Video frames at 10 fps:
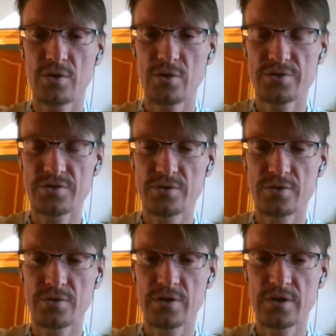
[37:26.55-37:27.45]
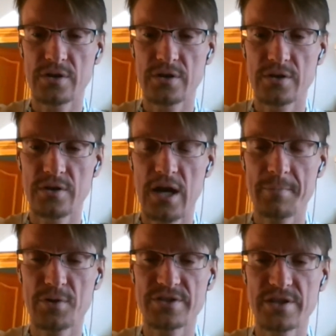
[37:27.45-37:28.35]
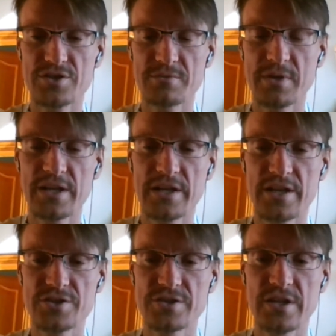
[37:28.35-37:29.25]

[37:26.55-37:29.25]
or also hypertension medication.